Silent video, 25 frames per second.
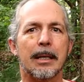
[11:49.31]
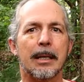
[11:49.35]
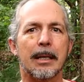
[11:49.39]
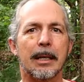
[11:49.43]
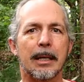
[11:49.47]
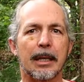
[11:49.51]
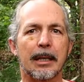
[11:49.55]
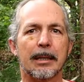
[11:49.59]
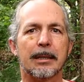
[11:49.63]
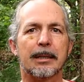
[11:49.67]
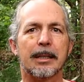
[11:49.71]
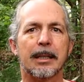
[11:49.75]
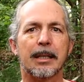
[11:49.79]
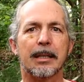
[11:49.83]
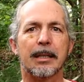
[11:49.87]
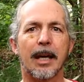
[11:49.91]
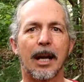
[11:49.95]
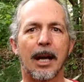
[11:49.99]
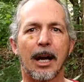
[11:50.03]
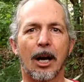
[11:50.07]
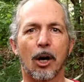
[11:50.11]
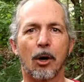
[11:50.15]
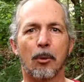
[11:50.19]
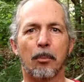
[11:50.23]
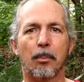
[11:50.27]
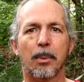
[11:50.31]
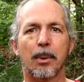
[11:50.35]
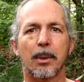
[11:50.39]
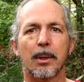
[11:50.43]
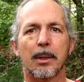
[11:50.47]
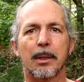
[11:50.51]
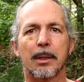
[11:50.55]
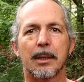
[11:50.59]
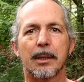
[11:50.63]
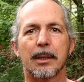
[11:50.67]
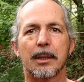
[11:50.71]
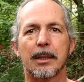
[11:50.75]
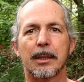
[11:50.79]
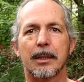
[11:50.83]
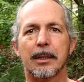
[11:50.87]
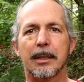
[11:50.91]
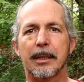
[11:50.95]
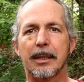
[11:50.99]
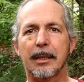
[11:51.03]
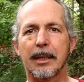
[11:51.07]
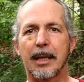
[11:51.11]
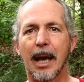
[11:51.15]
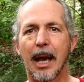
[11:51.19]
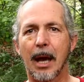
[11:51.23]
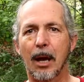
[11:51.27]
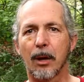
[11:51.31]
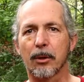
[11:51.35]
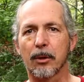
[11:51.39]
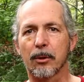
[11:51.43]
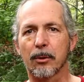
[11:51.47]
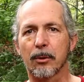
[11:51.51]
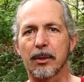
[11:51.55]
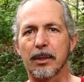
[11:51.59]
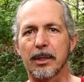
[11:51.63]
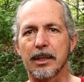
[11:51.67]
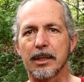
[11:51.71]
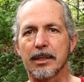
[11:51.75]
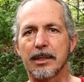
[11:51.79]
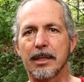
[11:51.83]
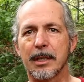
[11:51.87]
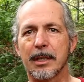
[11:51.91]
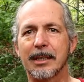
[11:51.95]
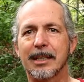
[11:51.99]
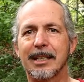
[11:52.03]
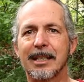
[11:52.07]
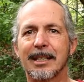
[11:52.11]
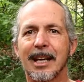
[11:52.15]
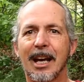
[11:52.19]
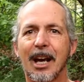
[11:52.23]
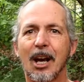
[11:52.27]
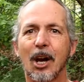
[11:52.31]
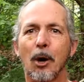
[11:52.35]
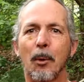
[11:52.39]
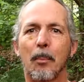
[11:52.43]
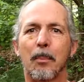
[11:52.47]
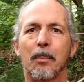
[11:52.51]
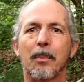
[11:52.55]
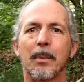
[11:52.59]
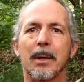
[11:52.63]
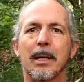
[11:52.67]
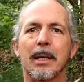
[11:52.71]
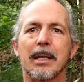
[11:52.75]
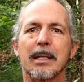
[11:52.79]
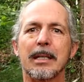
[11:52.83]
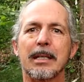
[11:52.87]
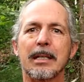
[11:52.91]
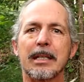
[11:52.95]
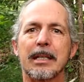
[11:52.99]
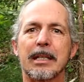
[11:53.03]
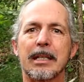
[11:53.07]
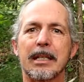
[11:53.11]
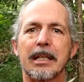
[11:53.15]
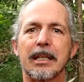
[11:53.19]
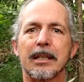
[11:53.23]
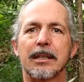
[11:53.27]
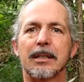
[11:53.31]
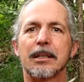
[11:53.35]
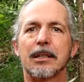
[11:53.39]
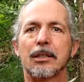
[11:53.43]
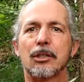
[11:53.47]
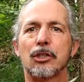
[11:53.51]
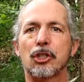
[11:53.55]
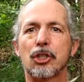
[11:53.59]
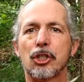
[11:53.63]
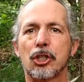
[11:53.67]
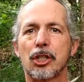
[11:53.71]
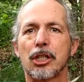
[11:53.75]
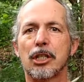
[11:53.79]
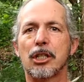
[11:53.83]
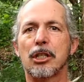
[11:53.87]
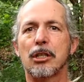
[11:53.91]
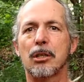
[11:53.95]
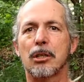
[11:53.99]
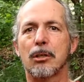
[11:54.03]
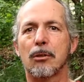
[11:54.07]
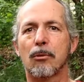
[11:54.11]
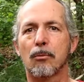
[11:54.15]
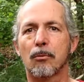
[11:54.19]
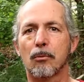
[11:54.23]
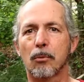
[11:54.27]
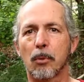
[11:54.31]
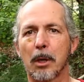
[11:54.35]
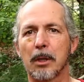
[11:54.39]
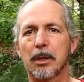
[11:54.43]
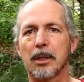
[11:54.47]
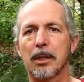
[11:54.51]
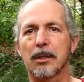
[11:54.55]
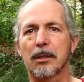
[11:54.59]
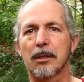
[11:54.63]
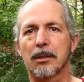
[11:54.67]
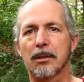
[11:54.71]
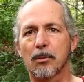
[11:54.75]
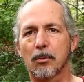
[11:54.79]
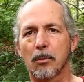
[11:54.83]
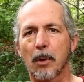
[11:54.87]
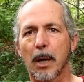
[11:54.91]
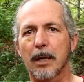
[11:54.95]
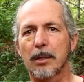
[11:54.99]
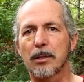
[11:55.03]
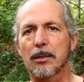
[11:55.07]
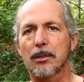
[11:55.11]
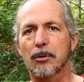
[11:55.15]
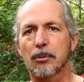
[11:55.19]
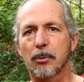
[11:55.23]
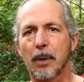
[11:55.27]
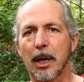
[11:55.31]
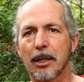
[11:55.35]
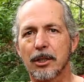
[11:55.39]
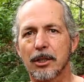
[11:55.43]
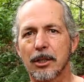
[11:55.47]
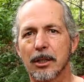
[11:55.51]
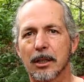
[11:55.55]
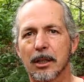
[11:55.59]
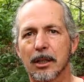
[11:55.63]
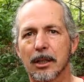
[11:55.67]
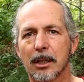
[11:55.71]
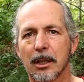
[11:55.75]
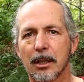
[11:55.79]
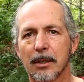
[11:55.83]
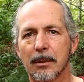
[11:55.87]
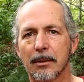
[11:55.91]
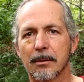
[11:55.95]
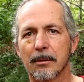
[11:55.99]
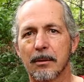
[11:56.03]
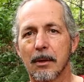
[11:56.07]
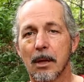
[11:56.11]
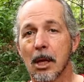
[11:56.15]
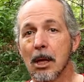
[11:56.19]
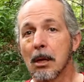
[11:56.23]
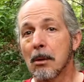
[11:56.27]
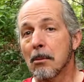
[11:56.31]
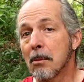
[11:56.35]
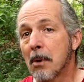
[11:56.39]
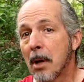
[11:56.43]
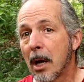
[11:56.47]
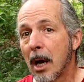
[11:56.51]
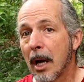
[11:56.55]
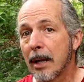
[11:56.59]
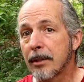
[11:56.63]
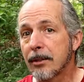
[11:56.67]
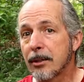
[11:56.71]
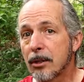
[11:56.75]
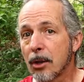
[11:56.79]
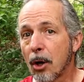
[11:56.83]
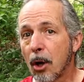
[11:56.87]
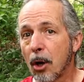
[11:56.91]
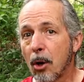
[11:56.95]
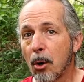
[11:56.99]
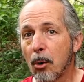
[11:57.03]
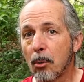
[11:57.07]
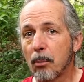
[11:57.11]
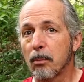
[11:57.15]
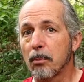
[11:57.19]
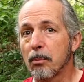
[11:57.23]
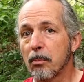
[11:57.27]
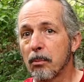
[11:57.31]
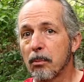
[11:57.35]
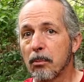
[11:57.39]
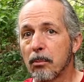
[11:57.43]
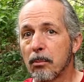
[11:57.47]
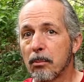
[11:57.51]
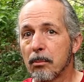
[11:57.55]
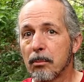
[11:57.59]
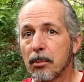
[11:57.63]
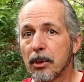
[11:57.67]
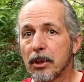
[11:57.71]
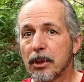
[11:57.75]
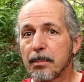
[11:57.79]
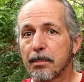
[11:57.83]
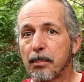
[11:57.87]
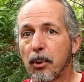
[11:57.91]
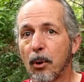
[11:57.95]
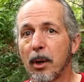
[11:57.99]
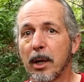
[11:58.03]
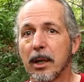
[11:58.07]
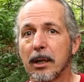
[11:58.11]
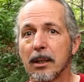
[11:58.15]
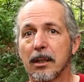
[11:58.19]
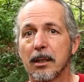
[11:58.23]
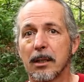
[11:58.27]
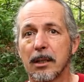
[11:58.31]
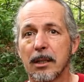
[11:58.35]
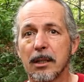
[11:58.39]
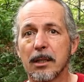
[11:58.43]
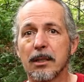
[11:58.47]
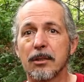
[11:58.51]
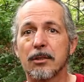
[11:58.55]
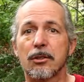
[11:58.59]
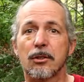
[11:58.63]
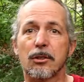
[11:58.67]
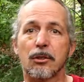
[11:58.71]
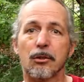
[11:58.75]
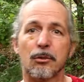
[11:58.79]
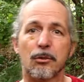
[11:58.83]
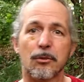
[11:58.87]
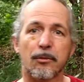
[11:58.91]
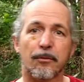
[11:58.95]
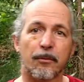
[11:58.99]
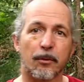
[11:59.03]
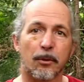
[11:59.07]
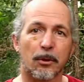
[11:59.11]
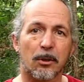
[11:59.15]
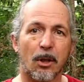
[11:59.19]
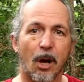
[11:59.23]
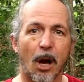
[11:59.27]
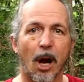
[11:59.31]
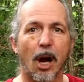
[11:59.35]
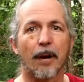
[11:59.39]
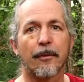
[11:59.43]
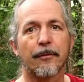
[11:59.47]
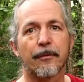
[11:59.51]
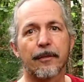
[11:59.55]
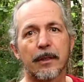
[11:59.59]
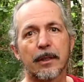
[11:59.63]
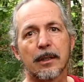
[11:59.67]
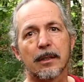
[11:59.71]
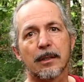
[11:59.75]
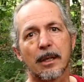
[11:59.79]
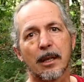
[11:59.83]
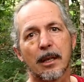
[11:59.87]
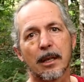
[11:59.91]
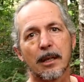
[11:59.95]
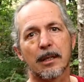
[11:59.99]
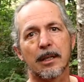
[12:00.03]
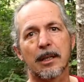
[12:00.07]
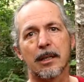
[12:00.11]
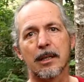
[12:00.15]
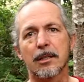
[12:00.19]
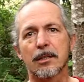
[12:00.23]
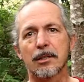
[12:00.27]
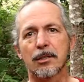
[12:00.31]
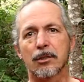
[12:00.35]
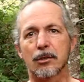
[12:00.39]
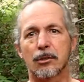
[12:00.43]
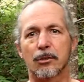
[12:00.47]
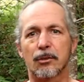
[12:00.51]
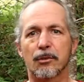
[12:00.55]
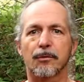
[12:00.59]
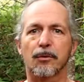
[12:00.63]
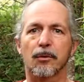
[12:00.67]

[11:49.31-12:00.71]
It can help counter these. It can help get the chi running in the right direction again. And so this point is used for coughing and is used